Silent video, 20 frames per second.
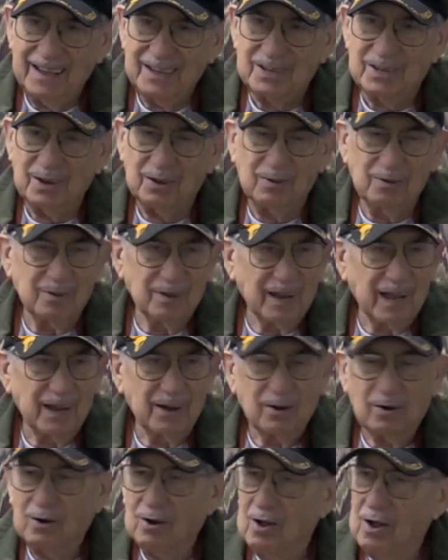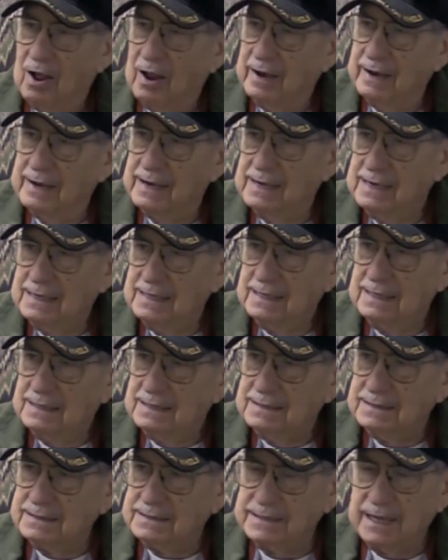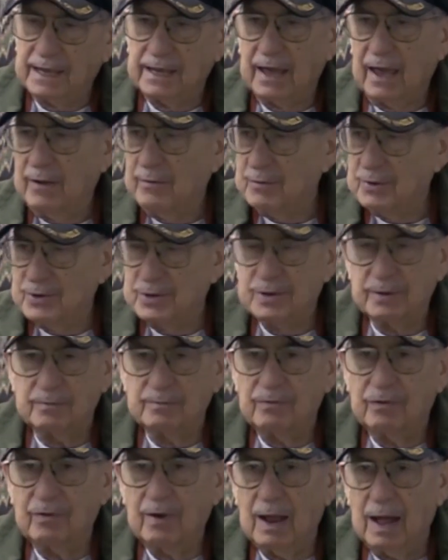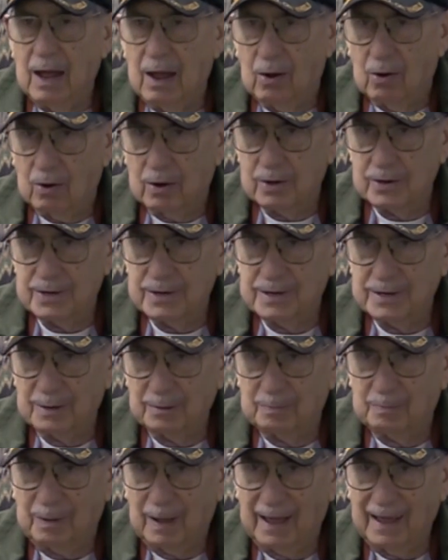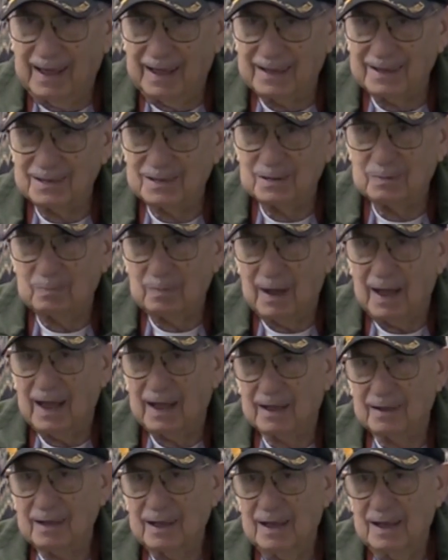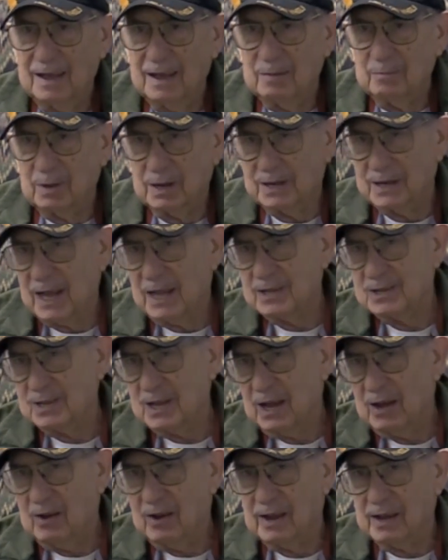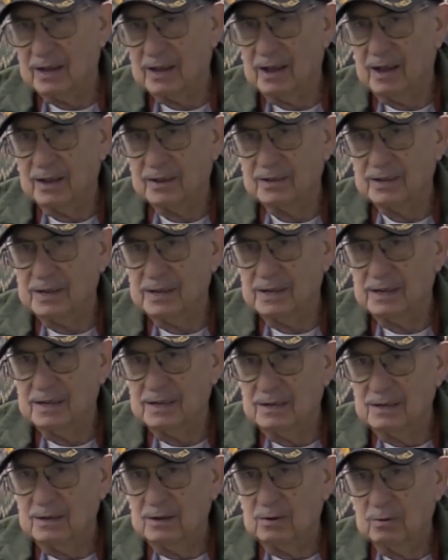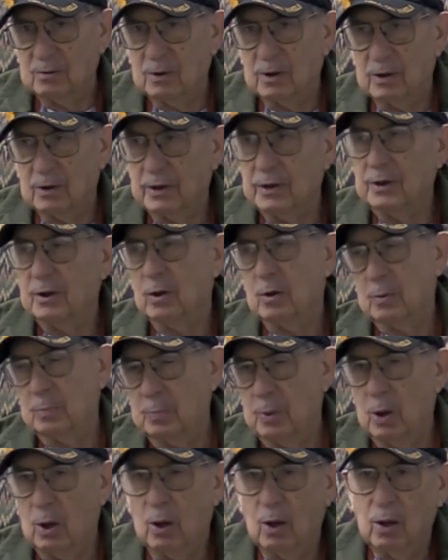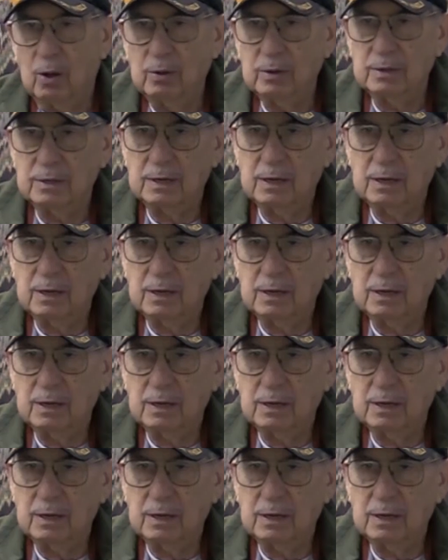So later on, they gave us some flowers to pay us back. But that's how I got to really know Paul.